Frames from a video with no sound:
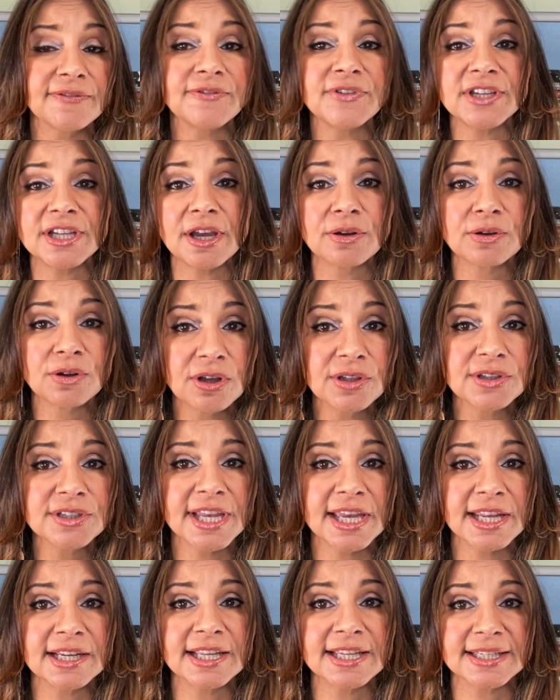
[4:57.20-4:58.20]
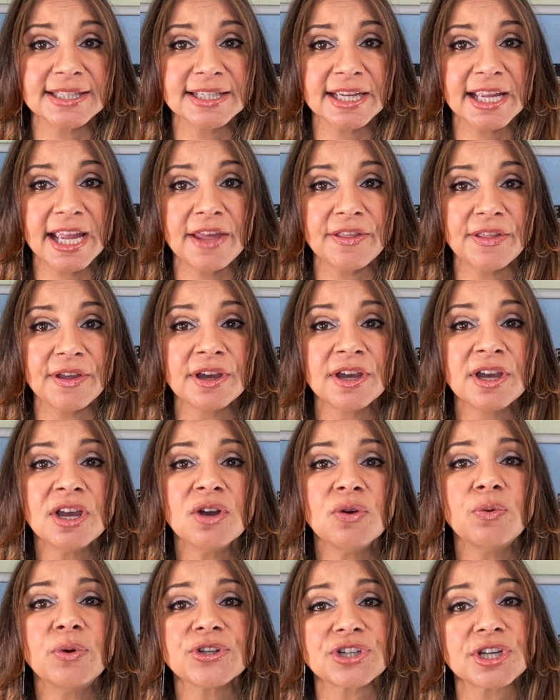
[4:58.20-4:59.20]
video content list together,
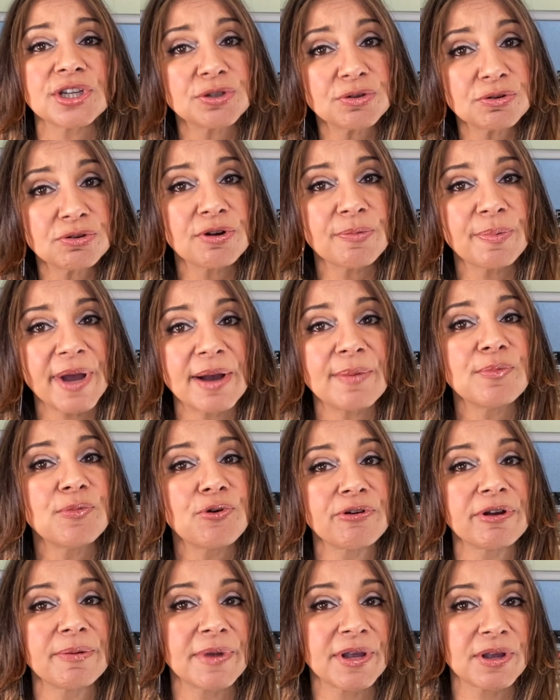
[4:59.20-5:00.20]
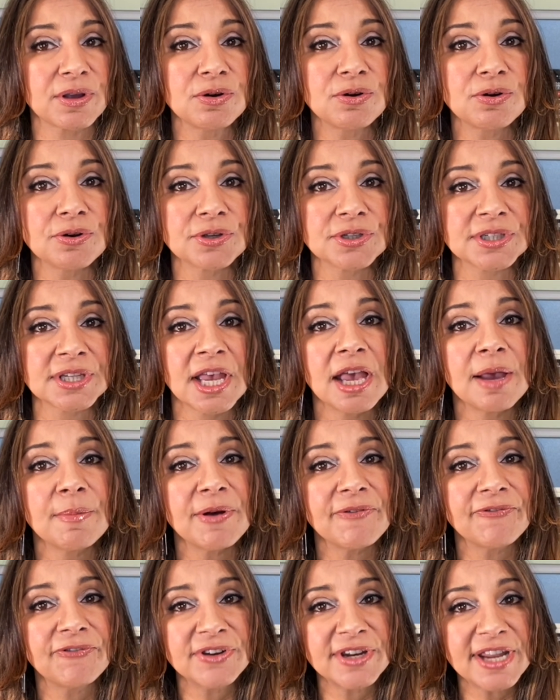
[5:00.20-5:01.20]
which I talk about more in my course,
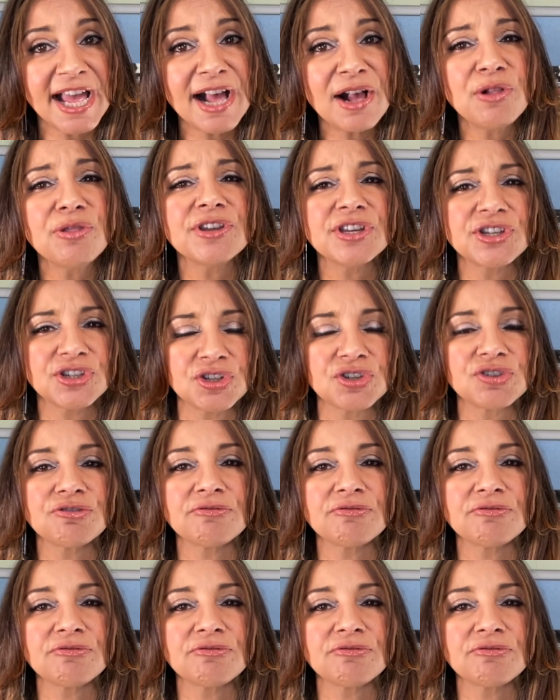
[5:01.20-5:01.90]
but for now this should